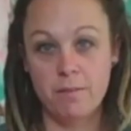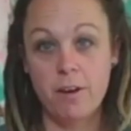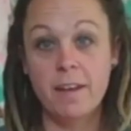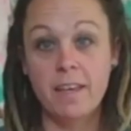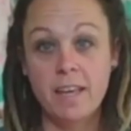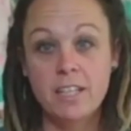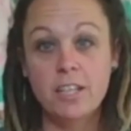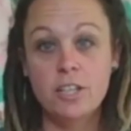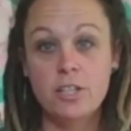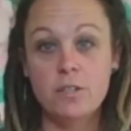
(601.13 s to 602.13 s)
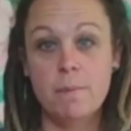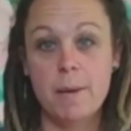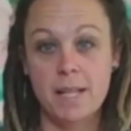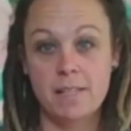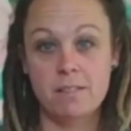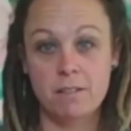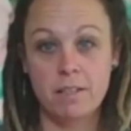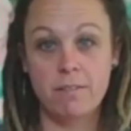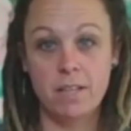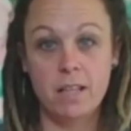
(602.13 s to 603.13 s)
And again, you can use a pencil
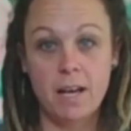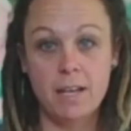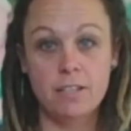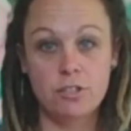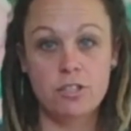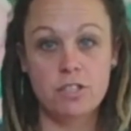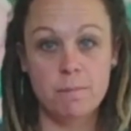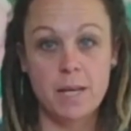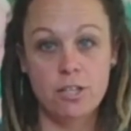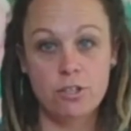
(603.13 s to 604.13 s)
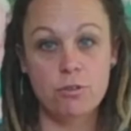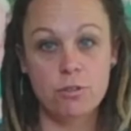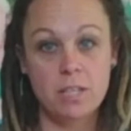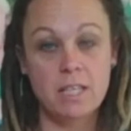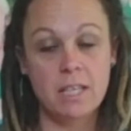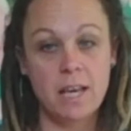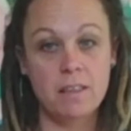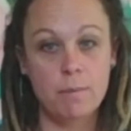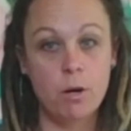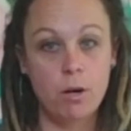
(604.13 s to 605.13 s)
if you like, just to make sure that you
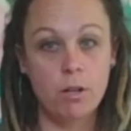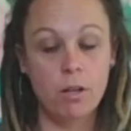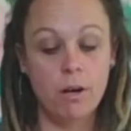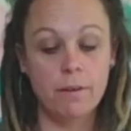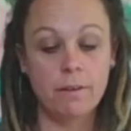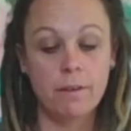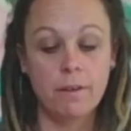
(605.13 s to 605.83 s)
get them all on.